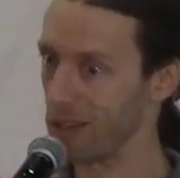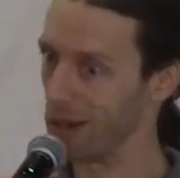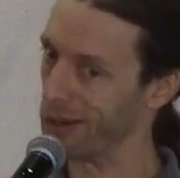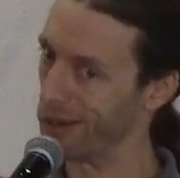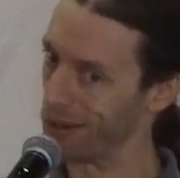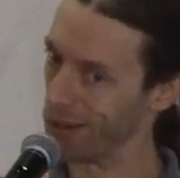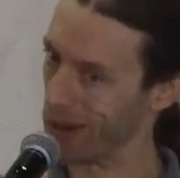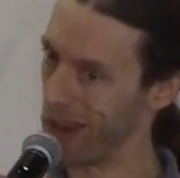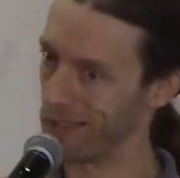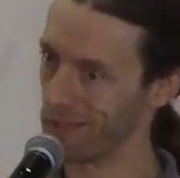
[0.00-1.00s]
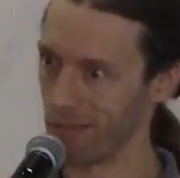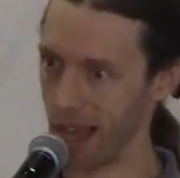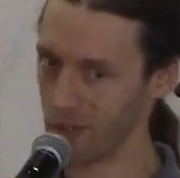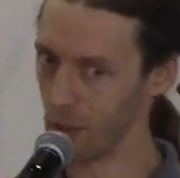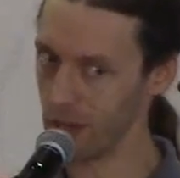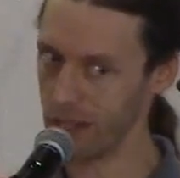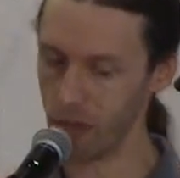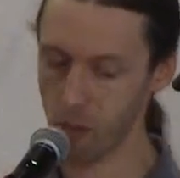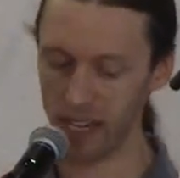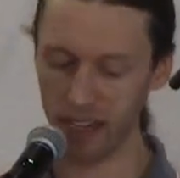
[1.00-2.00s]
You're not as good as
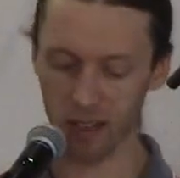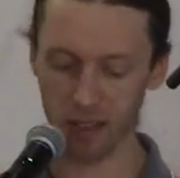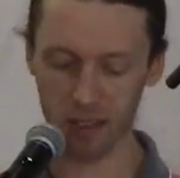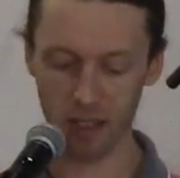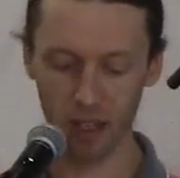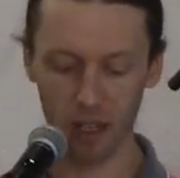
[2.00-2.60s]
everybody else.